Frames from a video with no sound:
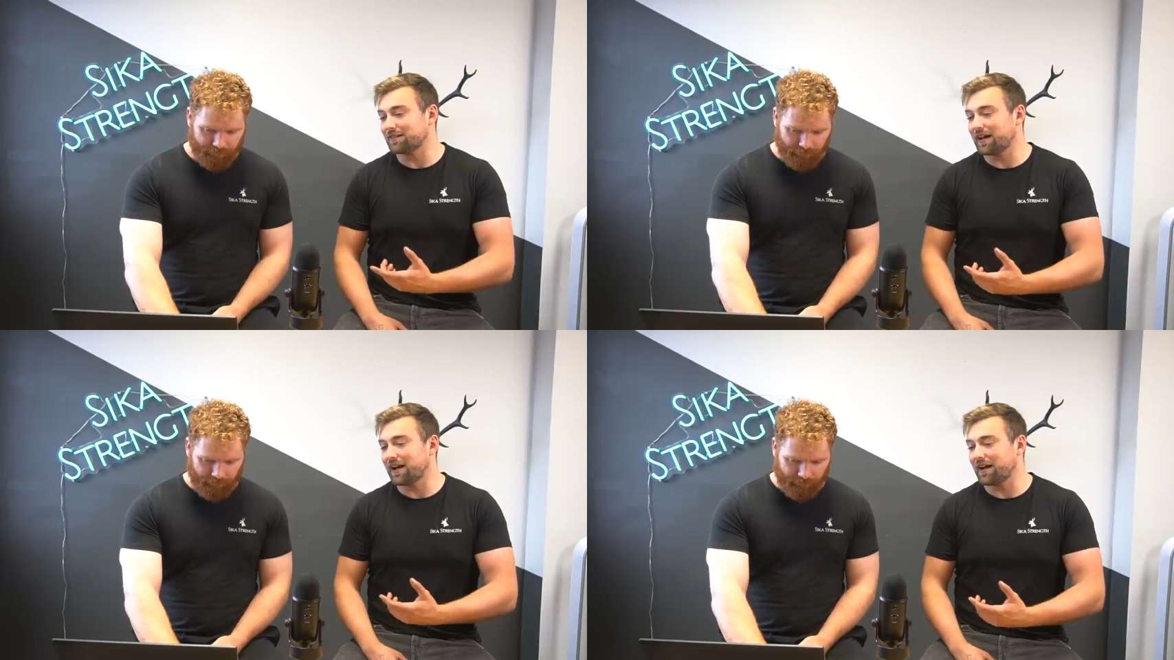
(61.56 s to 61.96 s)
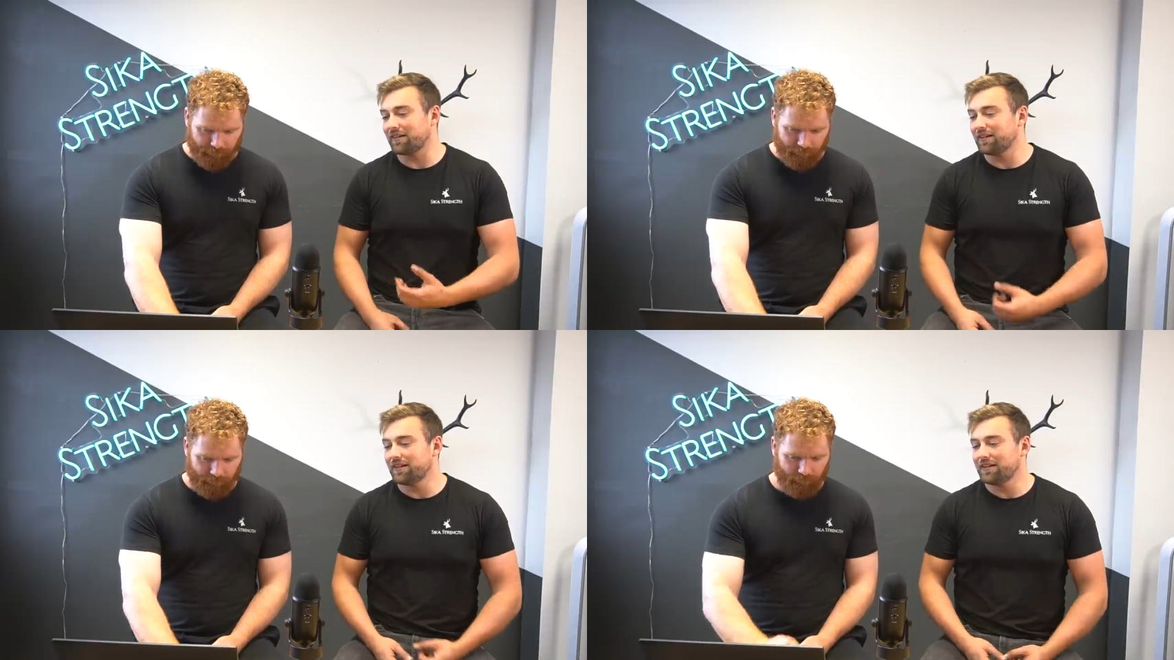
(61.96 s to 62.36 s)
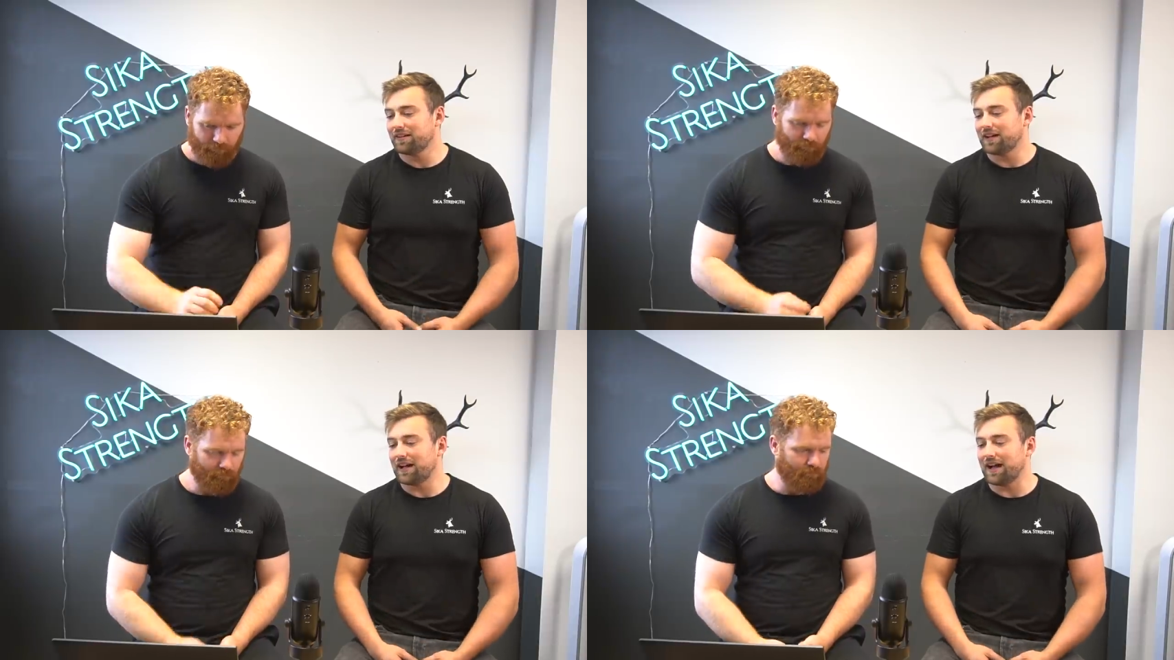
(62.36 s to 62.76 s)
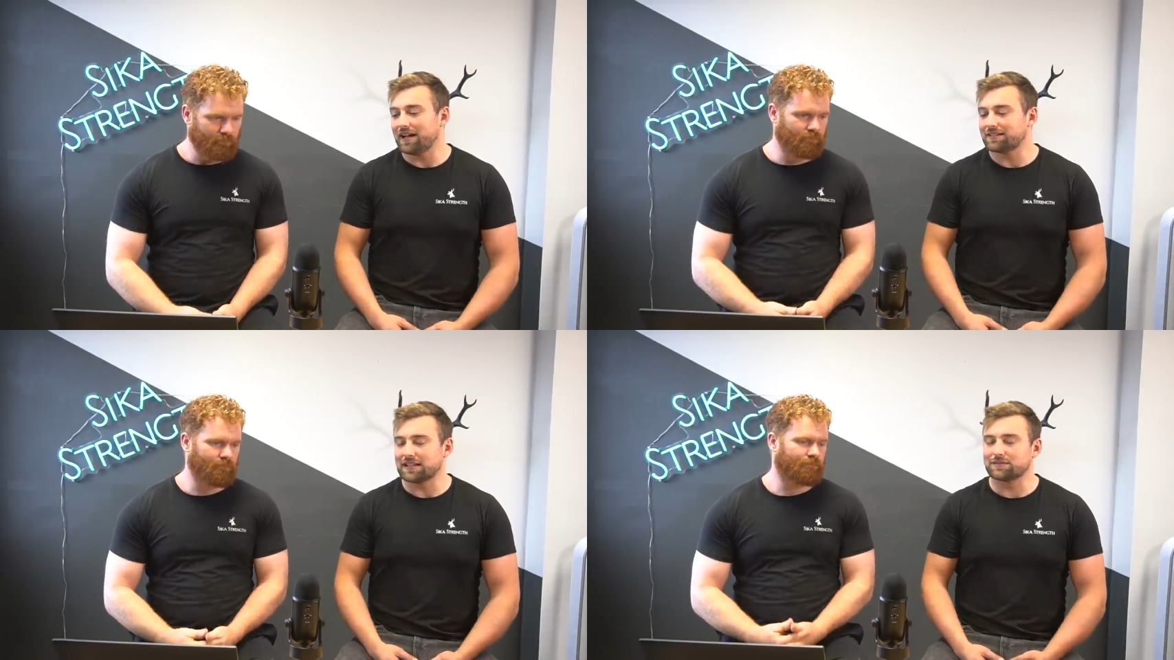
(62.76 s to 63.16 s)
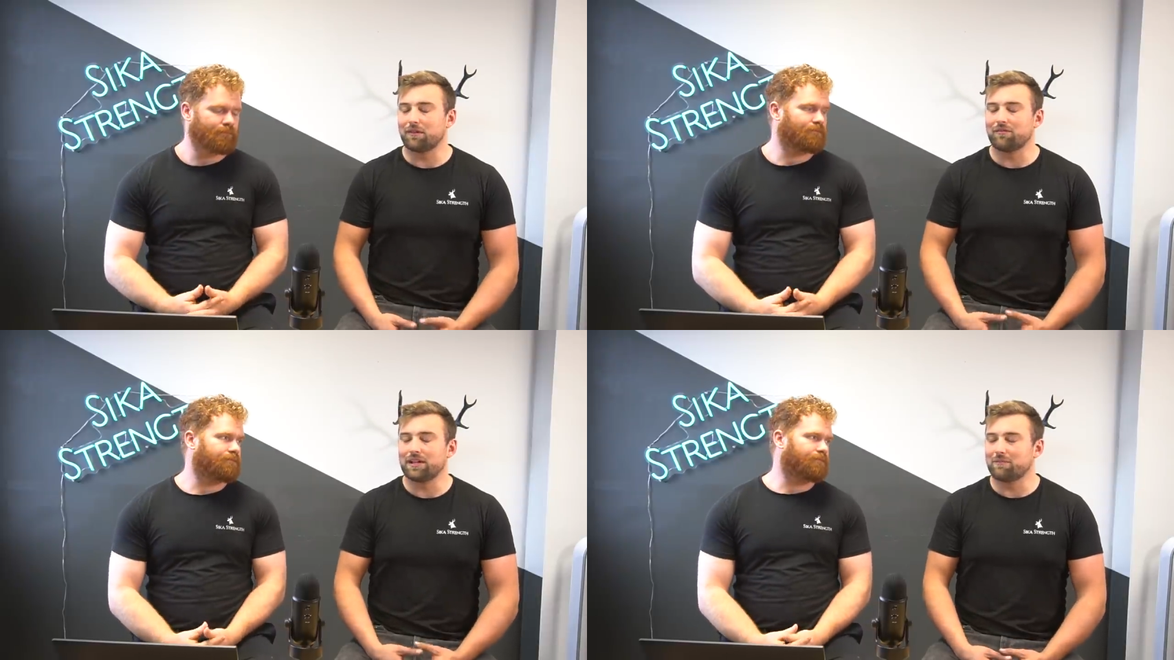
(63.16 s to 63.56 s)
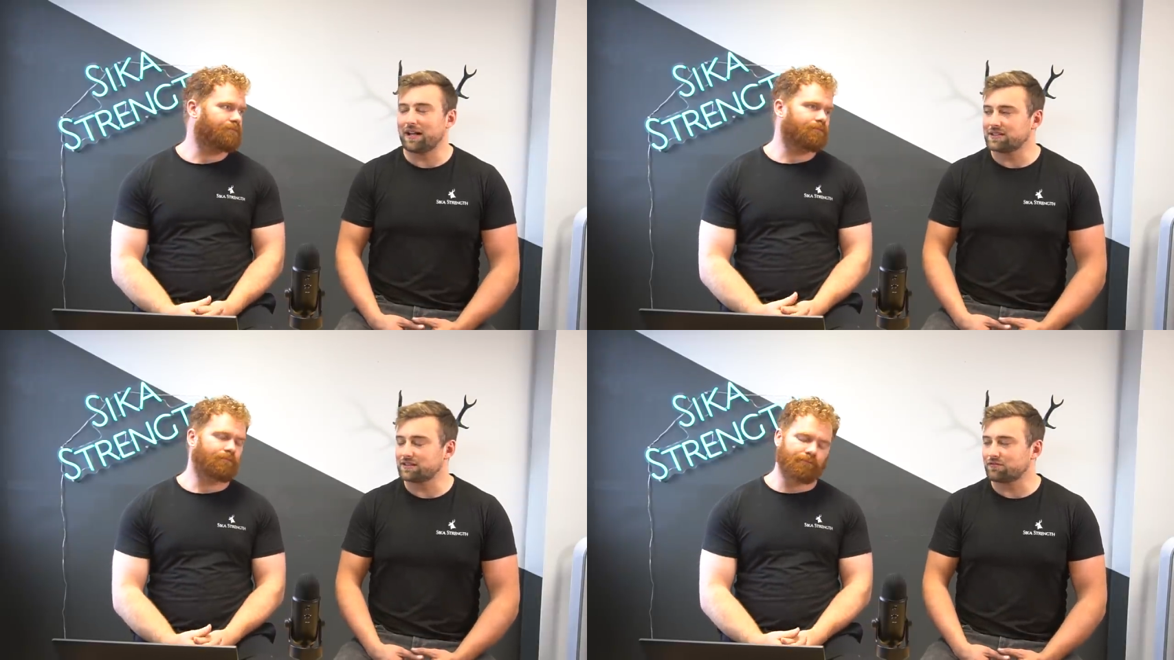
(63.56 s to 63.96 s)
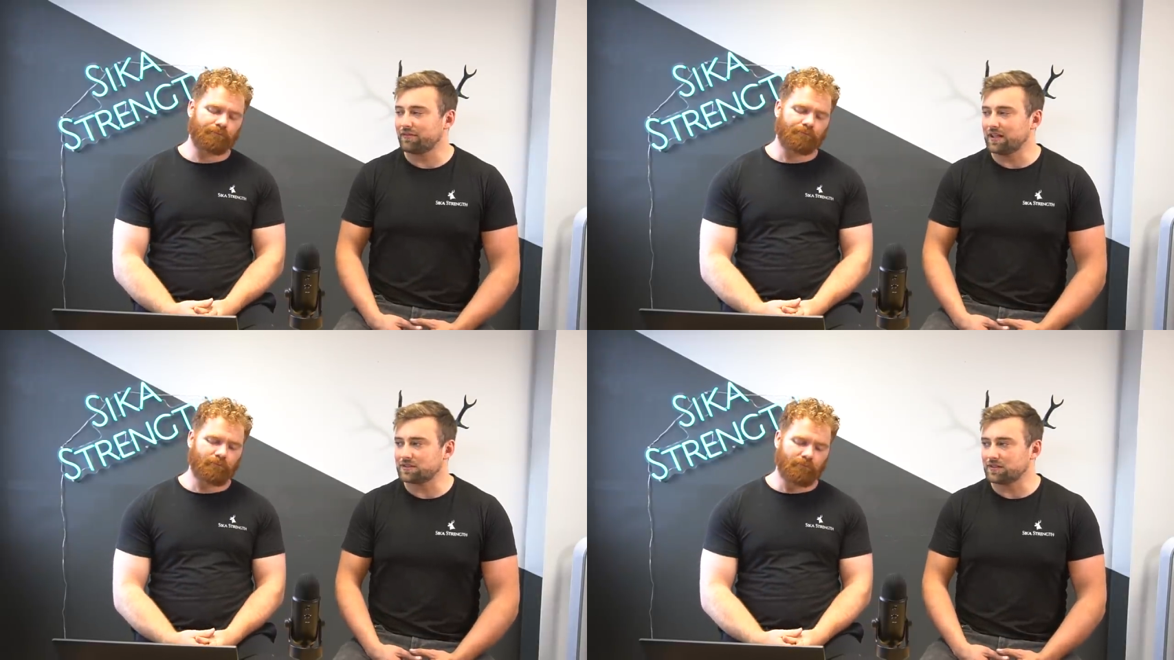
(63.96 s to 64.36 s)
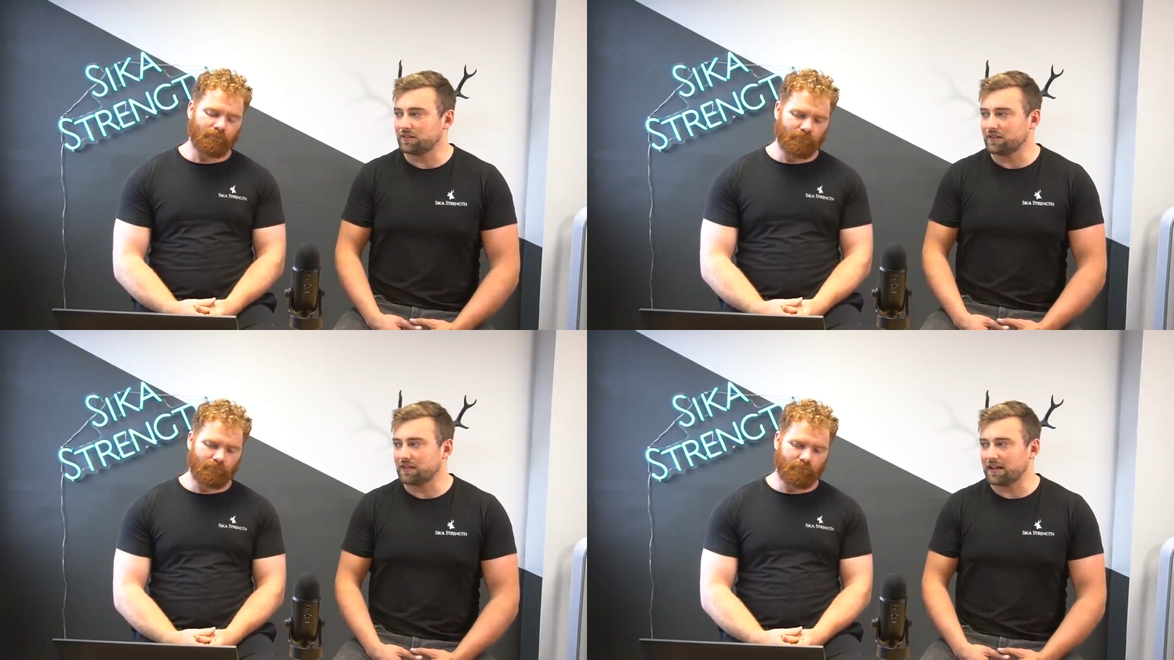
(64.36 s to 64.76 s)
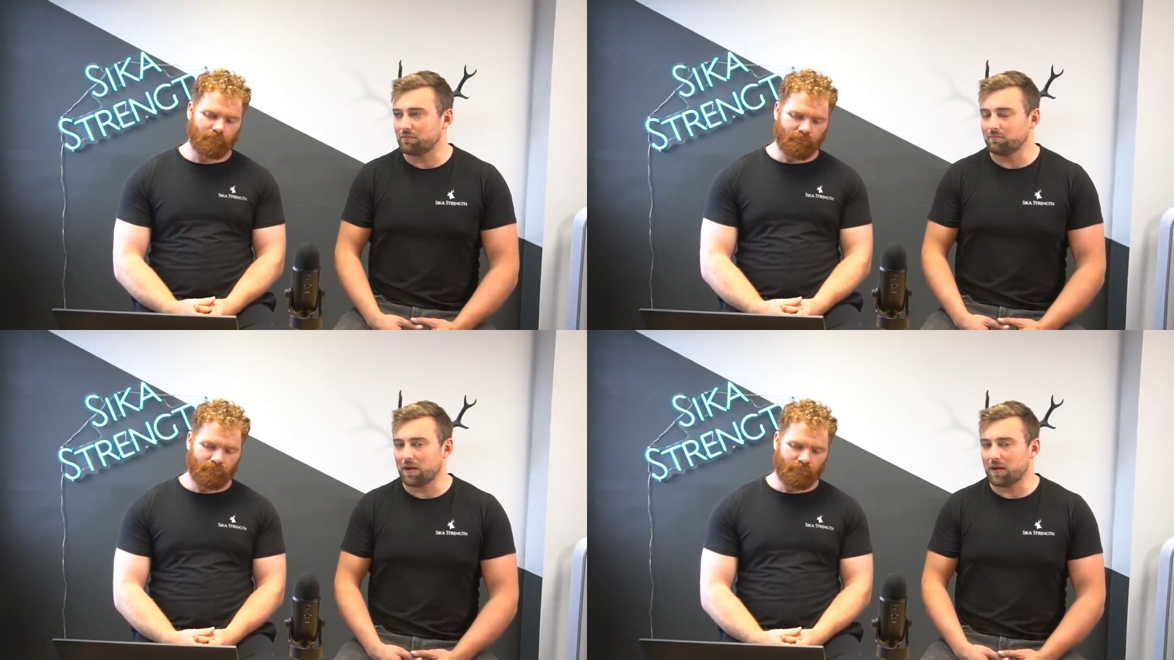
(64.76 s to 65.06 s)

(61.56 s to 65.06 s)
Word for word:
Speaker 1: there. Uh, that's what really makes it for me is you, you get a,